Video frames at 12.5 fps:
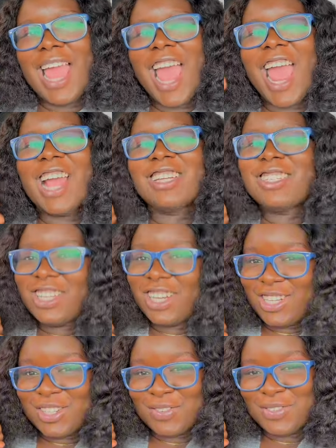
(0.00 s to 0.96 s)

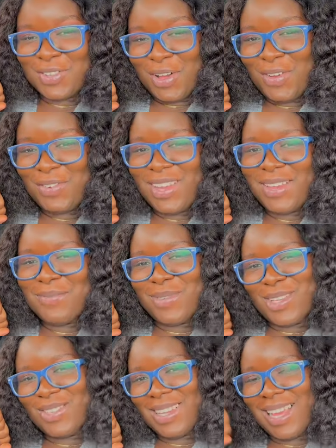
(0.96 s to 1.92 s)
exchange of stuff in
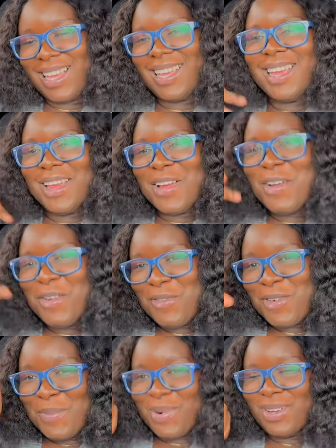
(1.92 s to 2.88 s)
between, like
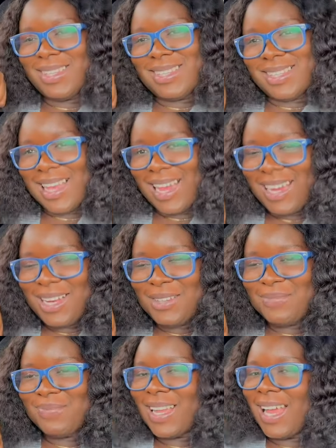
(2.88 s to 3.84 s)
for both sides,
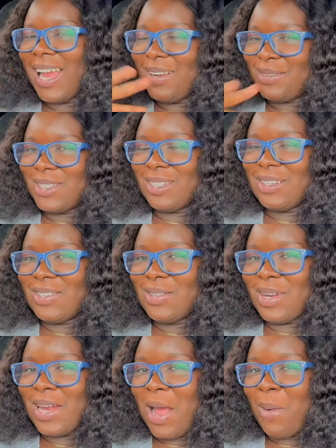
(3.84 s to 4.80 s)
and it was good. So
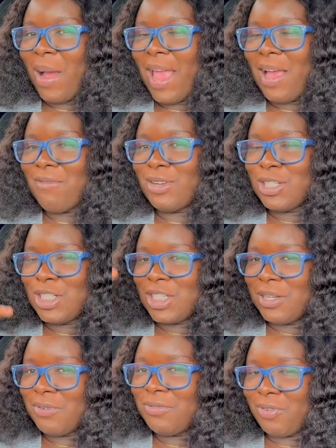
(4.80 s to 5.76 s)
now I have a
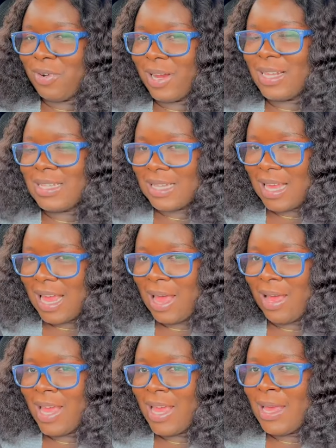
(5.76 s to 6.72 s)
different. Uh,
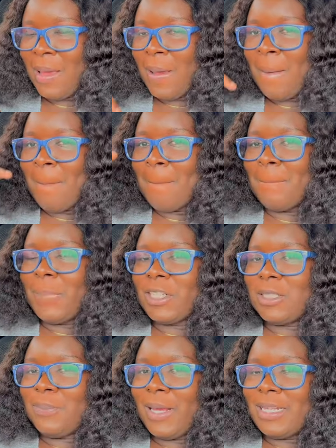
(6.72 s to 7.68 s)

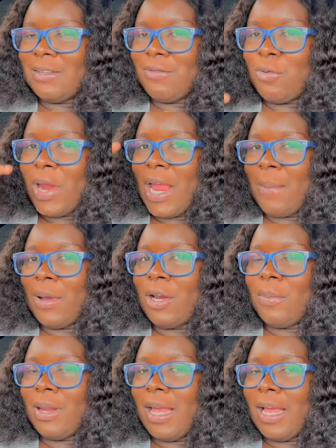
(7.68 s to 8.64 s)
perspective way. I'm gonna
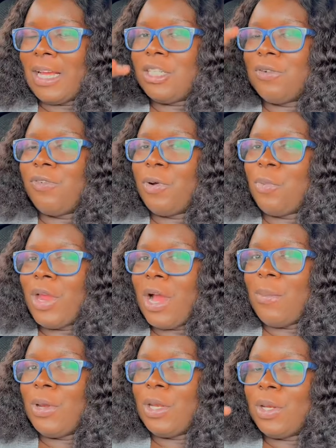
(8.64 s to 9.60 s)
be like a different way I'll
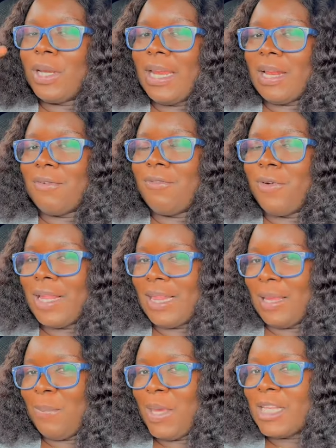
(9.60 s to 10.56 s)
be looking at
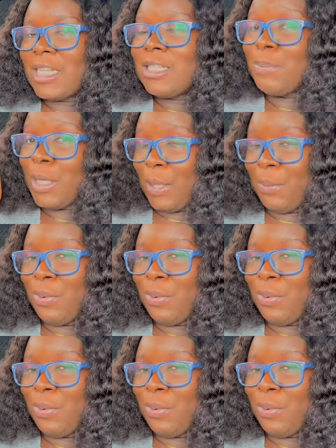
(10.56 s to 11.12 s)
Vietnamese people